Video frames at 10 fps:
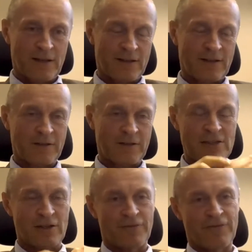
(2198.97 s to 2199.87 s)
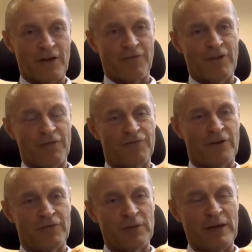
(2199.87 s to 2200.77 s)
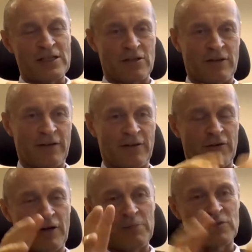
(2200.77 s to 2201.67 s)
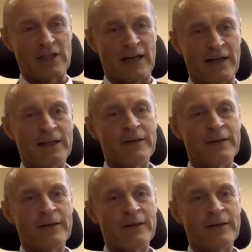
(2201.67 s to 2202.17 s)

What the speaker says: degrees of dementia or MCI.